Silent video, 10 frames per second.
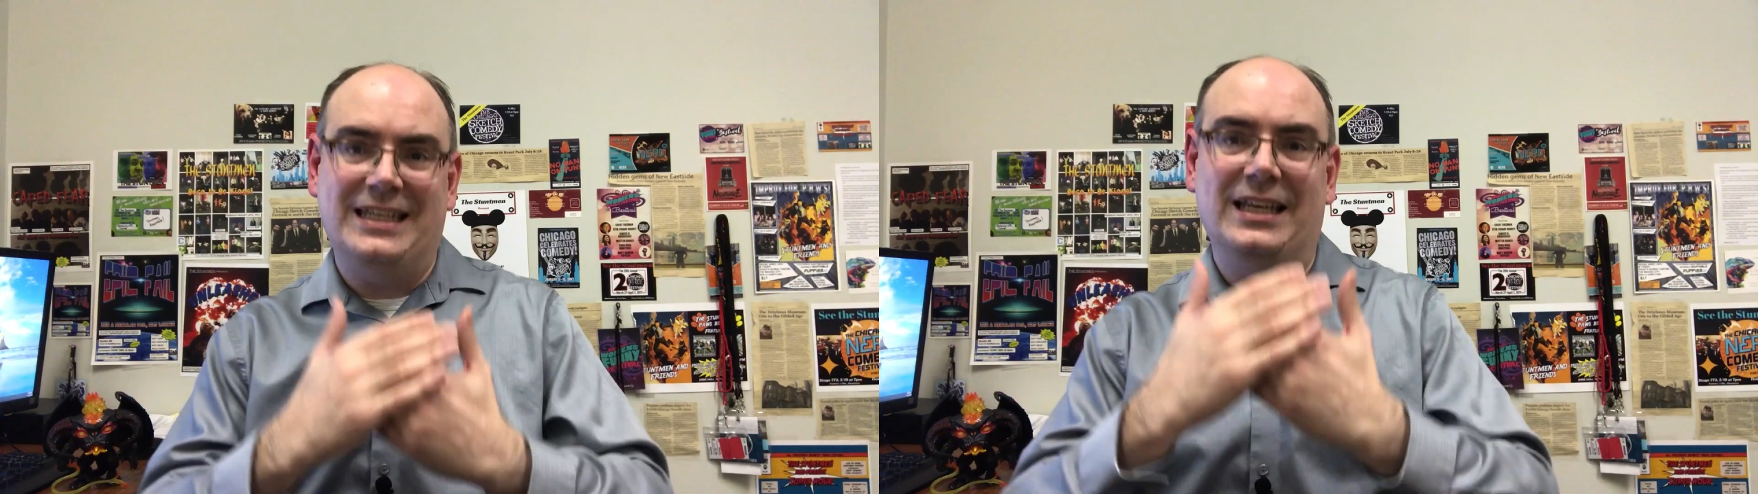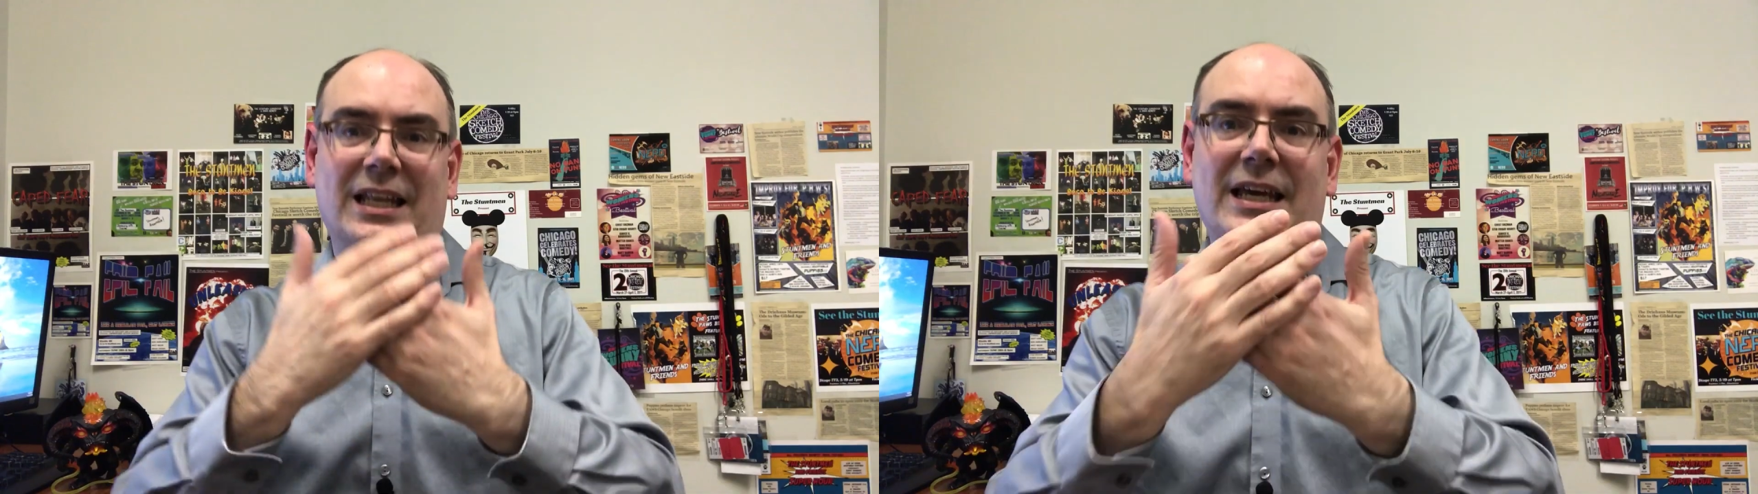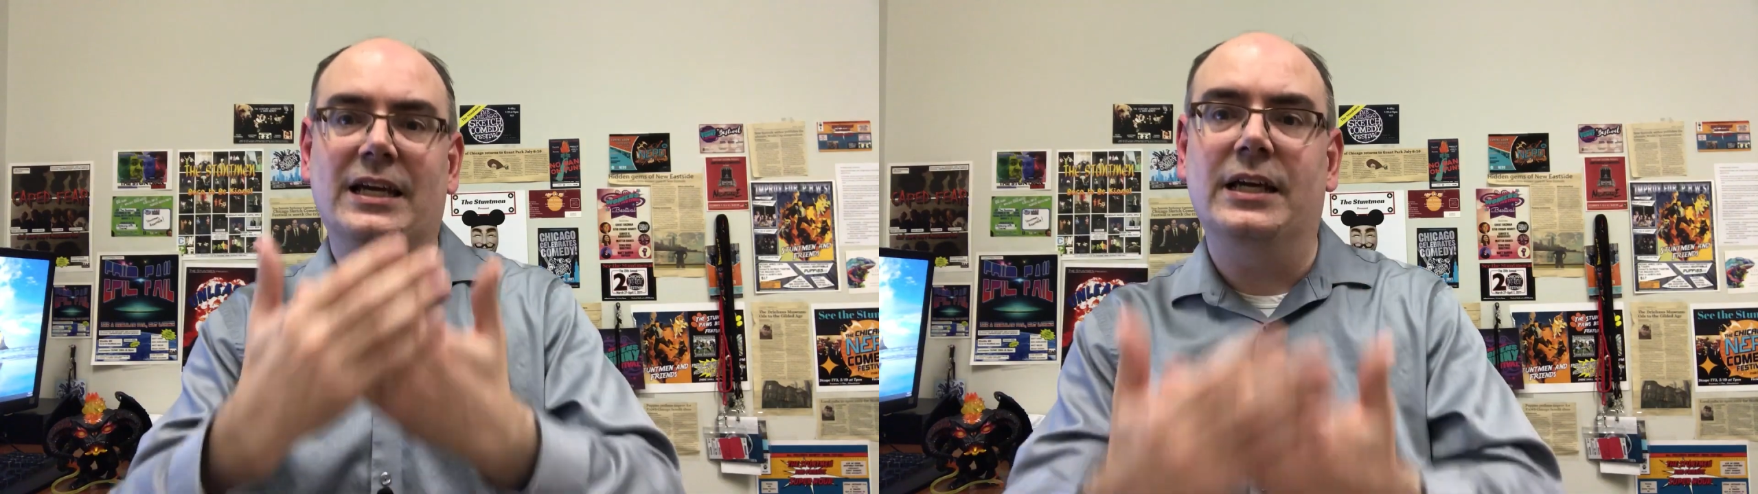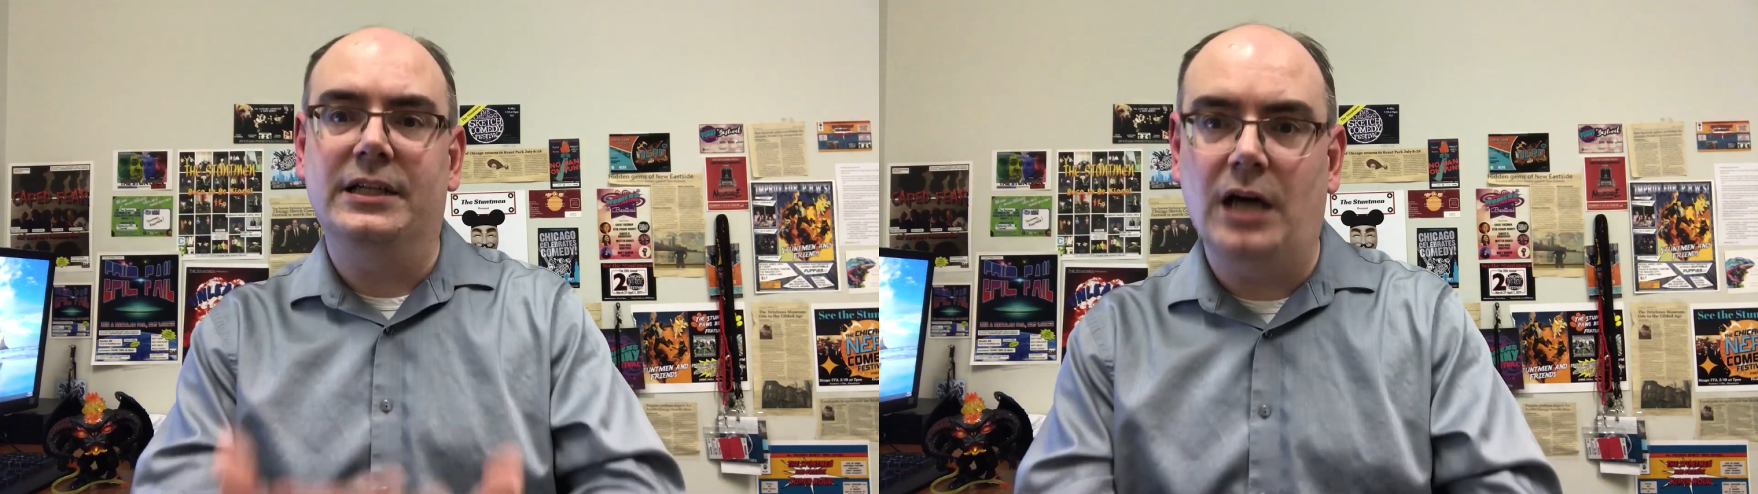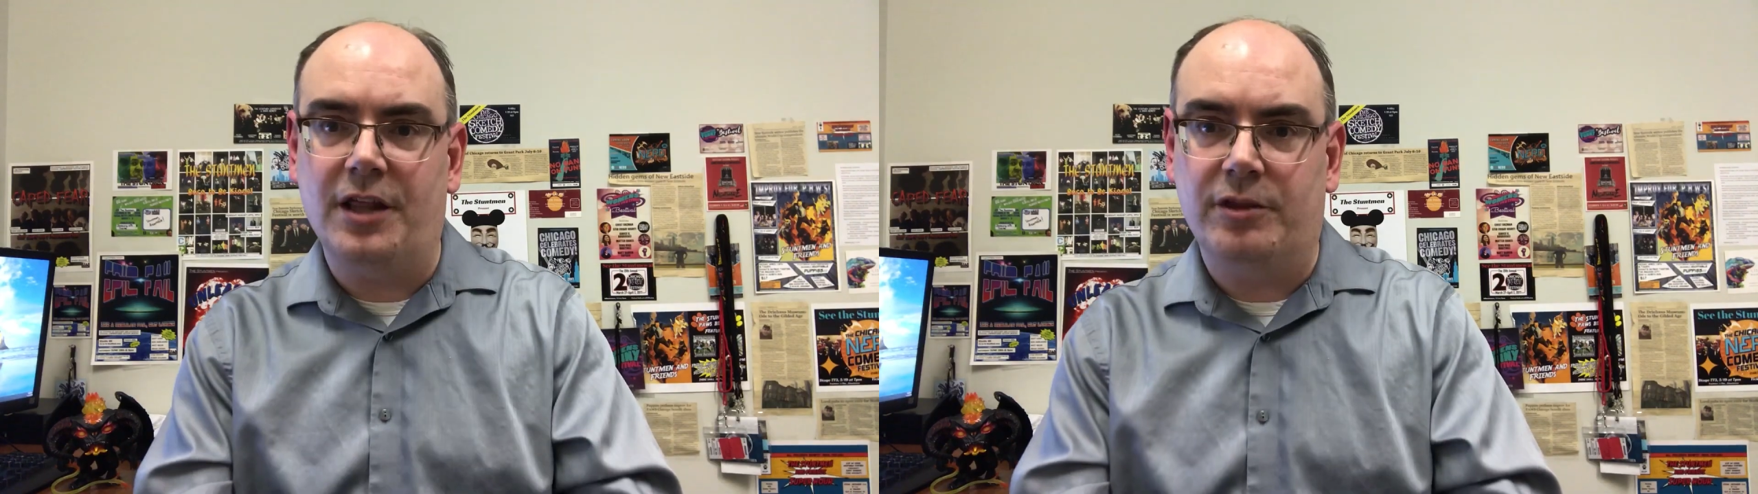
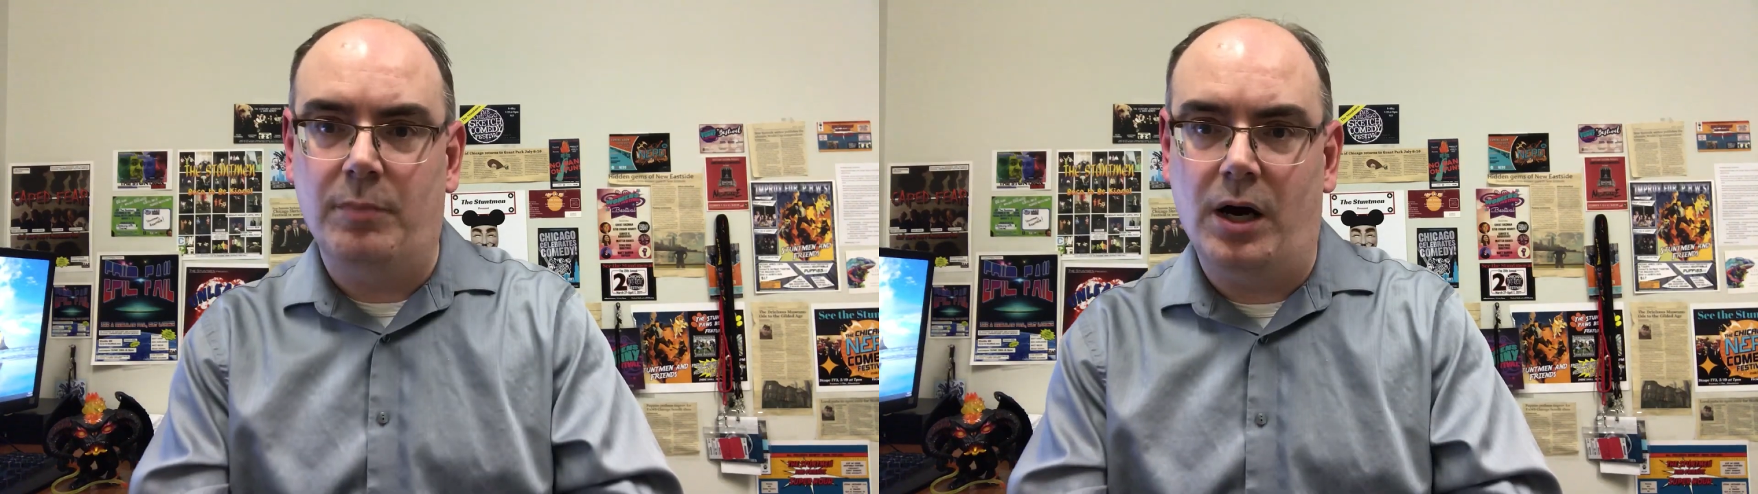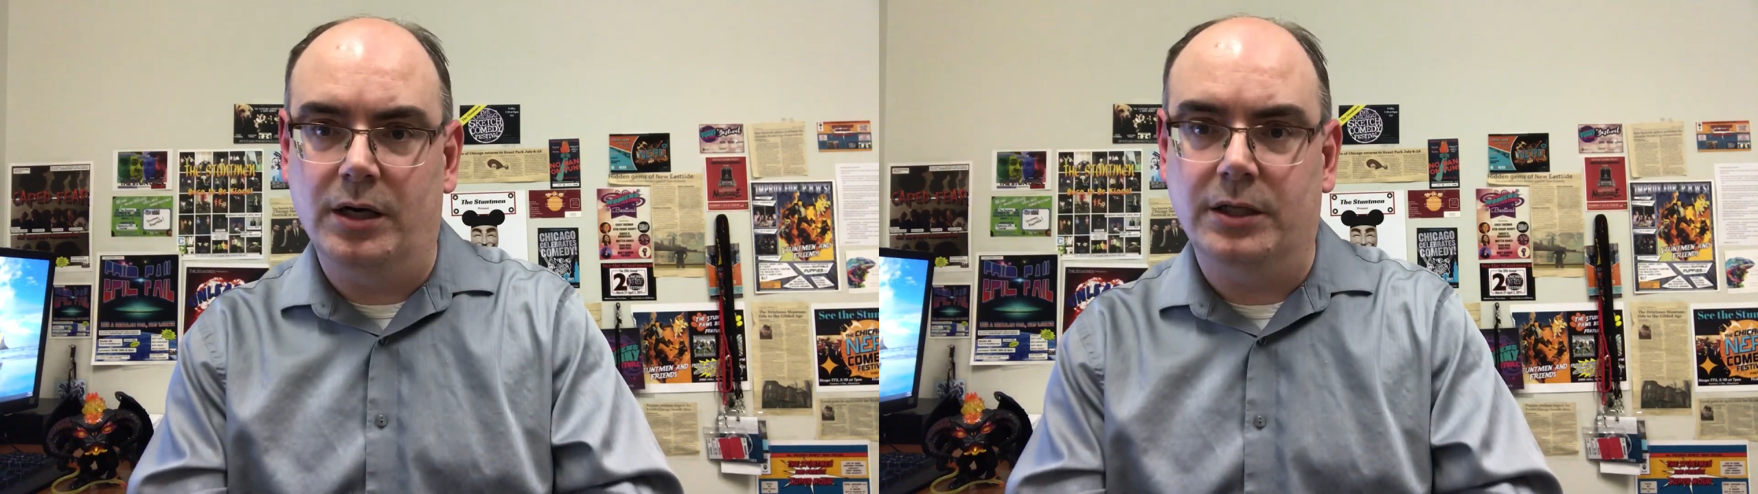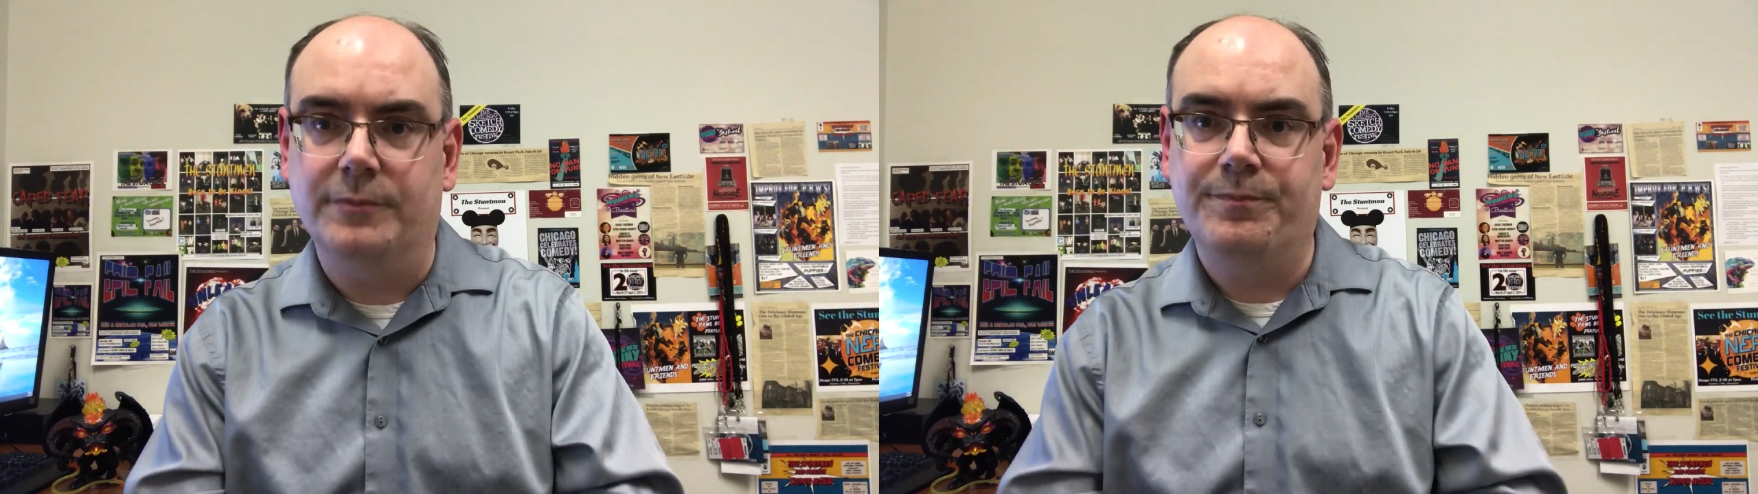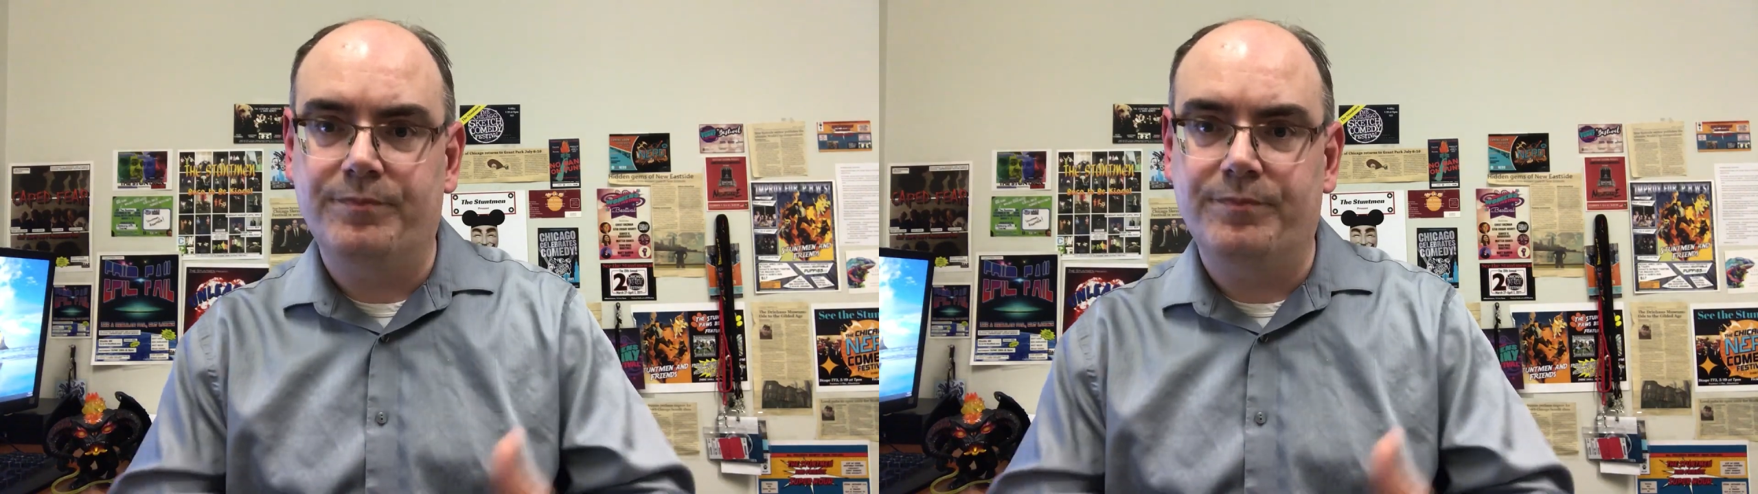killing Gothmog,